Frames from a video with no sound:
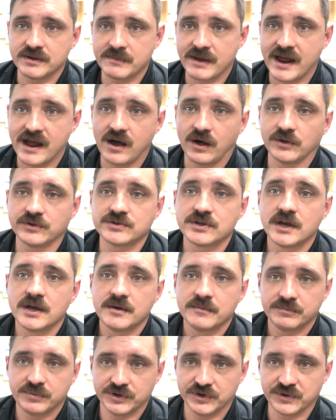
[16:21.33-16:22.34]
out,
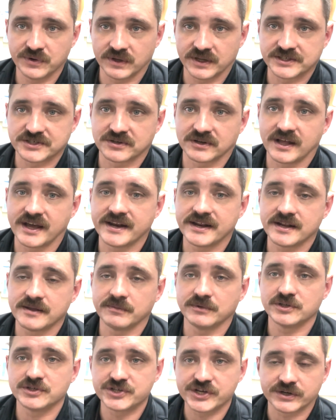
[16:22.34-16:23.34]
put new electrolyte in them,
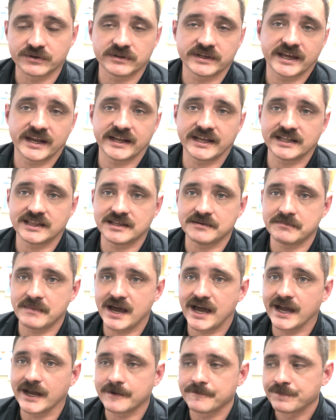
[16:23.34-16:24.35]
you generally kind of get them
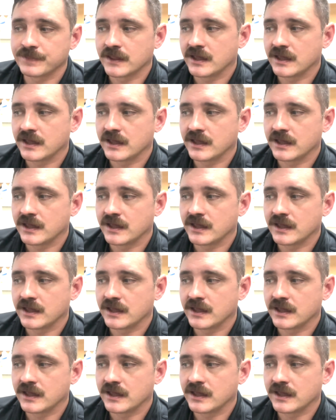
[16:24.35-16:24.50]
back.